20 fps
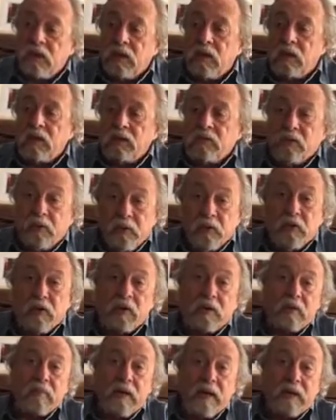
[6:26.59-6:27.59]
New
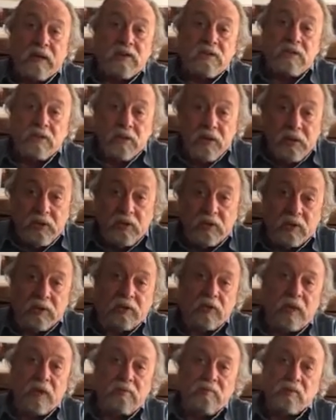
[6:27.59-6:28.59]
Yorker magazine, New York
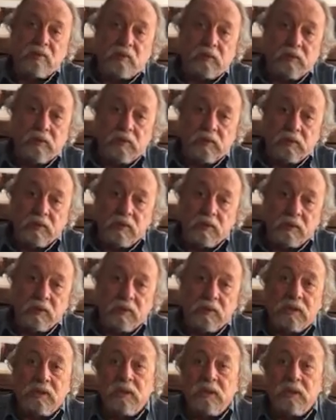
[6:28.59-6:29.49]
Times readers,